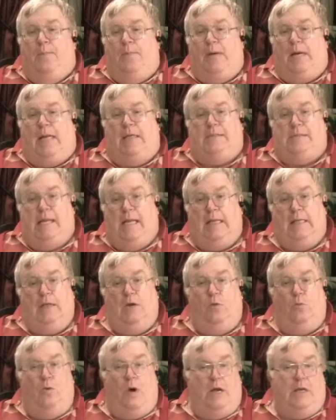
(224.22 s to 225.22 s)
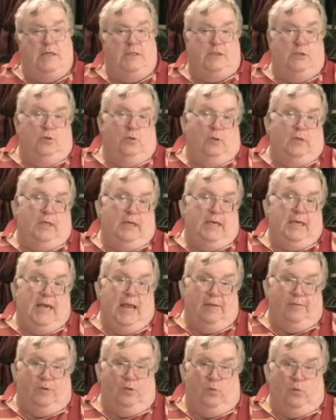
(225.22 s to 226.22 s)
But I'll tell you one tool that
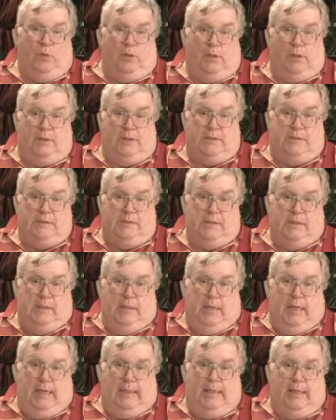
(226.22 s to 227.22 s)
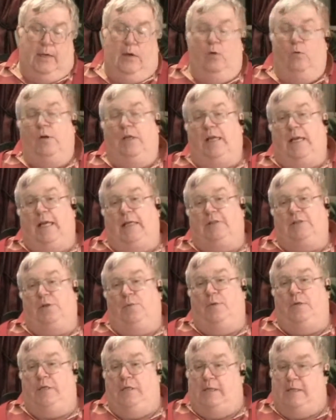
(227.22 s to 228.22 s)
never works and can only get
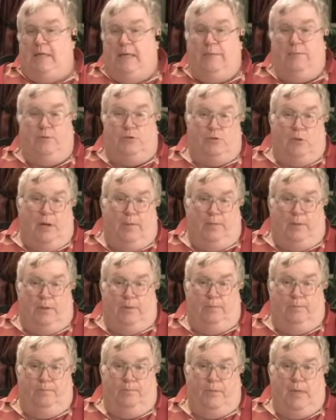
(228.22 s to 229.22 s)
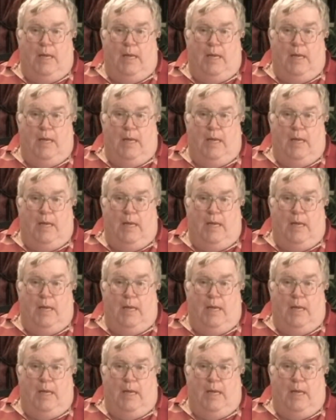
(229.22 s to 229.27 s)
you into deep trouble.